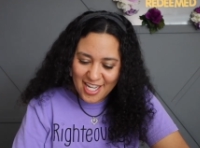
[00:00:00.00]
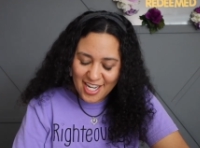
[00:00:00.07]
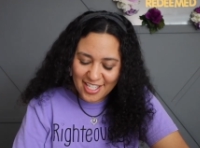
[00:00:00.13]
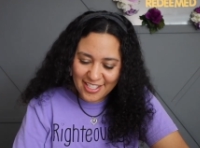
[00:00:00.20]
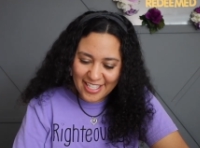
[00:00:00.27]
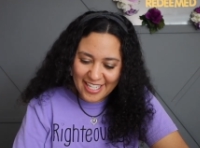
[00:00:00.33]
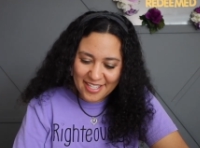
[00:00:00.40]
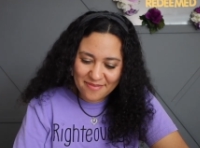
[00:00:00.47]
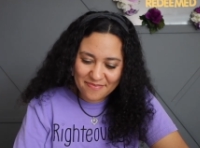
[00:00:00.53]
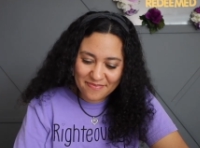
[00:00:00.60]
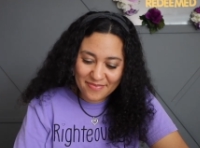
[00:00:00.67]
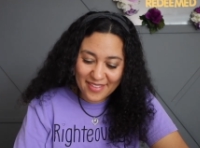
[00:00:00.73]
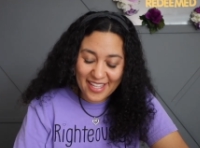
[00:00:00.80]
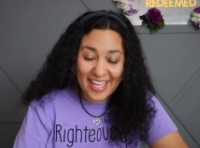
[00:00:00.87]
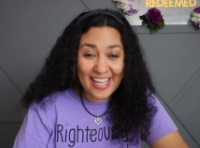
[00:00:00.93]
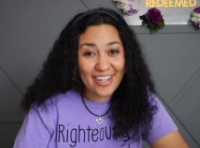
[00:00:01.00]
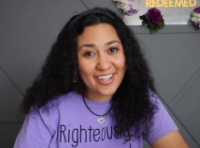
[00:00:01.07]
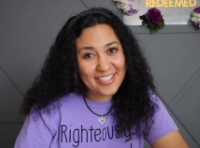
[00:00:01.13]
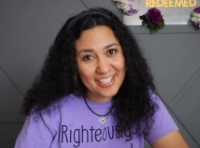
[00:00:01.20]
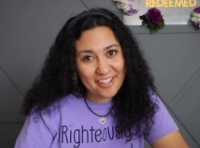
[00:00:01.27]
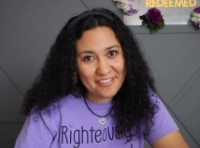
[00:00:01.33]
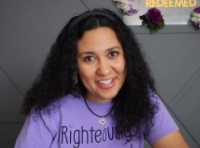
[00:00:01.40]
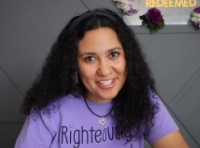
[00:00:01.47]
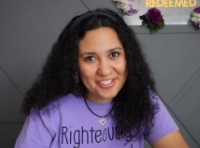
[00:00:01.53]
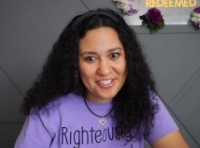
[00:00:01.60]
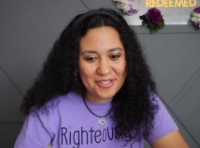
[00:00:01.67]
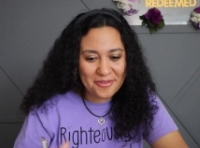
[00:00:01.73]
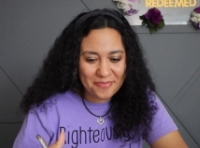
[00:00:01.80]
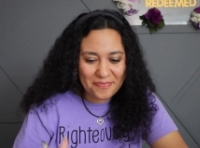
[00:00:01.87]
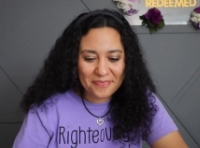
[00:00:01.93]
All right, and our
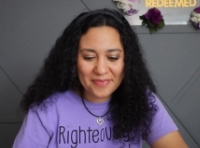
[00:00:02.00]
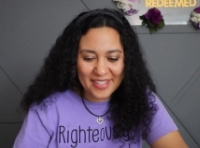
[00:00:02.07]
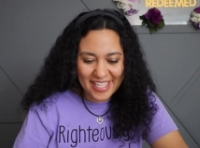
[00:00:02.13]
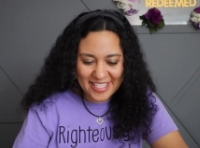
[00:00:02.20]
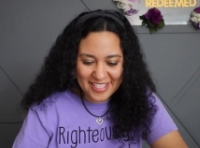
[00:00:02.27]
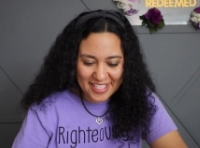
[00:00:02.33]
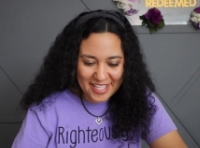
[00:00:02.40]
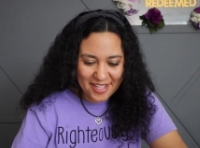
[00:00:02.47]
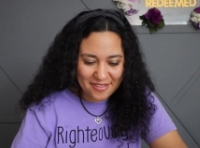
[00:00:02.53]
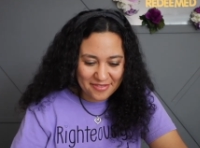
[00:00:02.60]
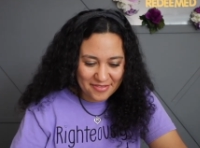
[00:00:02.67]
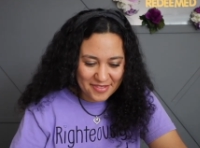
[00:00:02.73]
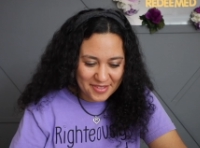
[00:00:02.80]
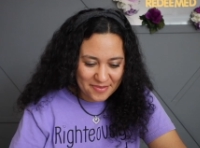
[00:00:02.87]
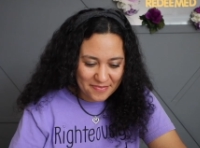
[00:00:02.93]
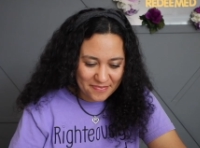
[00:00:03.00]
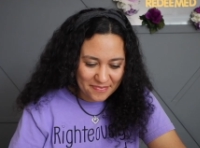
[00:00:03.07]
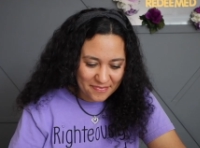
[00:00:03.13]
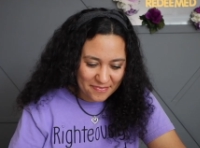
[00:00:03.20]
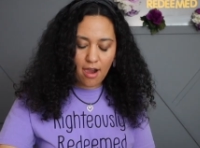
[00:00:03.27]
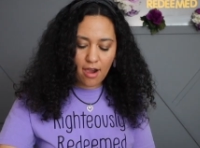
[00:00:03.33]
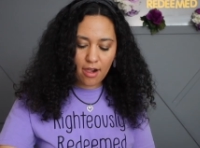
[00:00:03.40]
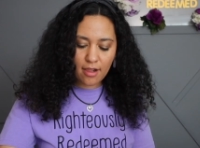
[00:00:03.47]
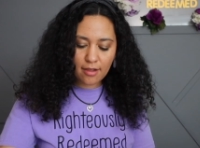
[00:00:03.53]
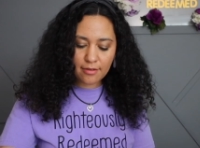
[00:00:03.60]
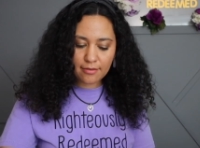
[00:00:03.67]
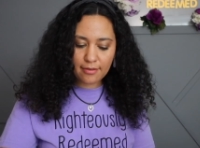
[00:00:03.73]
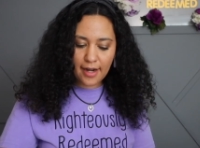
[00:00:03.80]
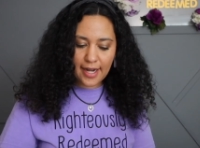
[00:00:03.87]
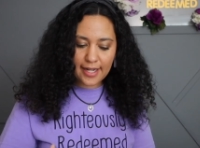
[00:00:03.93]
salvation is a gift.
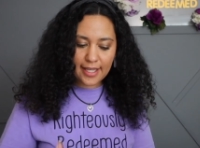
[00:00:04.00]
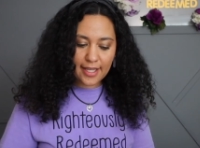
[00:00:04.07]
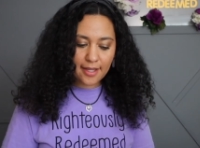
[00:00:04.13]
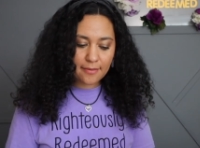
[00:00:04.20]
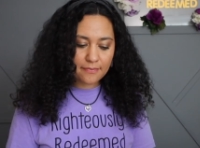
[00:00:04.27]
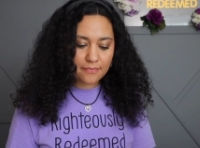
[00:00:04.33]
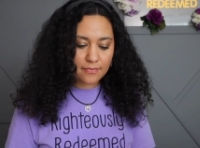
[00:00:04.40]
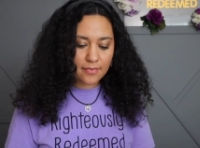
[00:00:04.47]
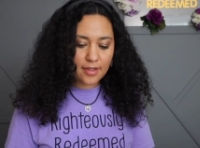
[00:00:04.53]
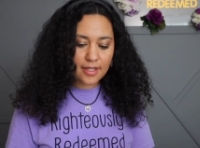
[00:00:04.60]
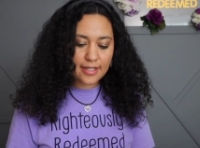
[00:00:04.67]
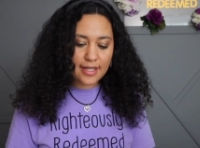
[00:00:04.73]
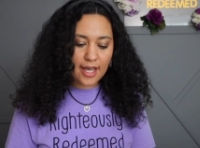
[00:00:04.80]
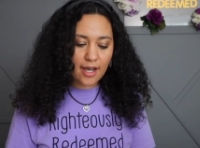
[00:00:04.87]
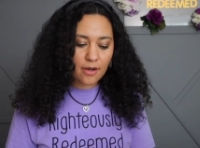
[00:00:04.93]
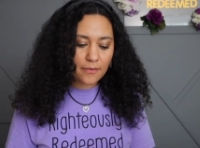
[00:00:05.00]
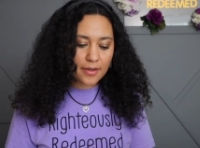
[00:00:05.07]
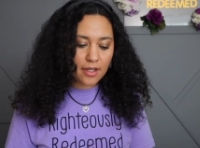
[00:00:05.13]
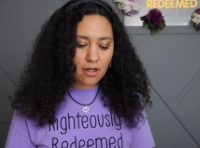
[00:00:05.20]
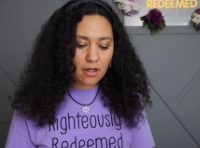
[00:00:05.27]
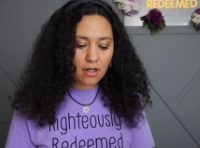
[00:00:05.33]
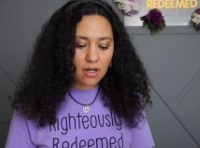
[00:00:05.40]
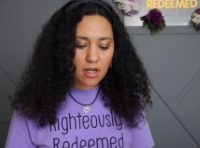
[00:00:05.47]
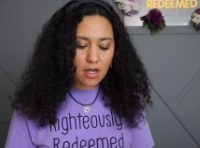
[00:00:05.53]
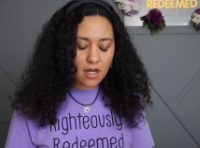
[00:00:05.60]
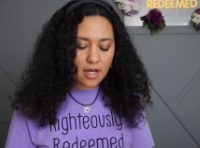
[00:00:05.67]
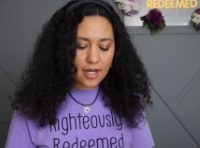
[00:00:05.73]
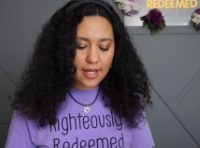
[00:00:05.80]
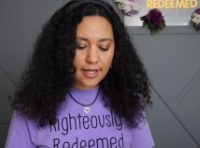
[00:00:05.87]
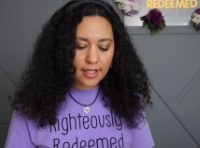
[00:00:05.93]
Alrighty, now we are
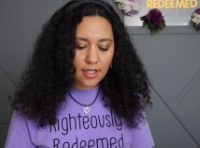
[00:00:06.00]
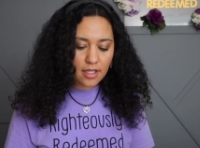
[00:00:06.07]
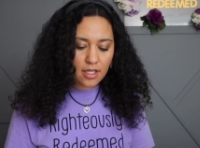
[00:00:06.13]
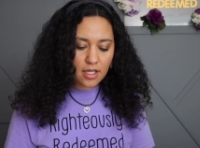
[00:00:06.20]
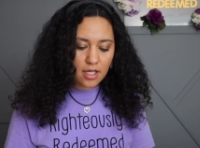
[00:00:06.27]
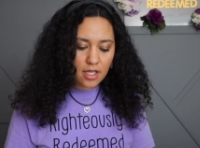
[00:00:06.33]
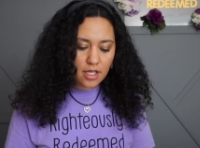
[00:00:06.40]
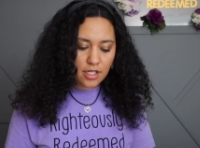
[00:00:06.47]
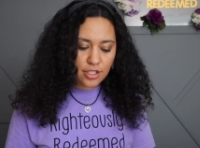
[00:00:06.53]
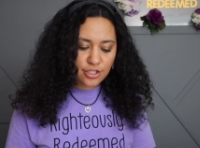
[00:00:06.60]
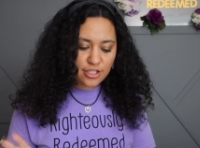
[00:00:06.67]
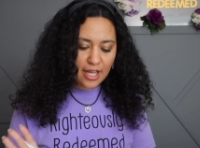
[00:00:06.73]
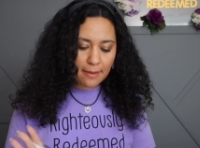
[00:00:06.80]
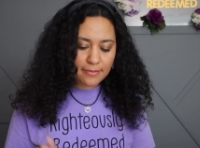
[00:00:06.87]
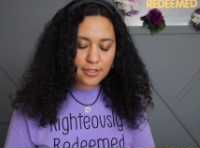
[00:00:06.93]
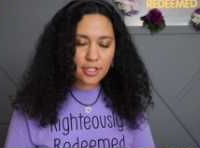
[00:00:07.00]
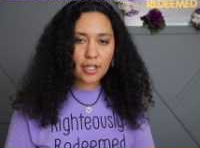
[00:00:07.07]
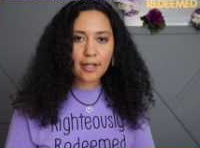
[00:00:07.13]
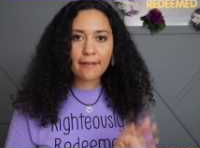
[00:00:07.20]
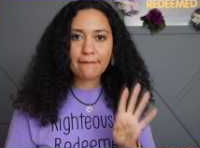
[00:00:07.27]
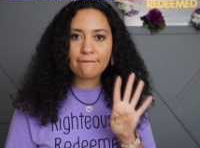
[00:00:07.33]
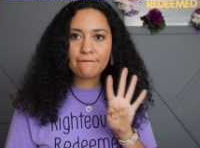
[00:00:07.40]
on chapter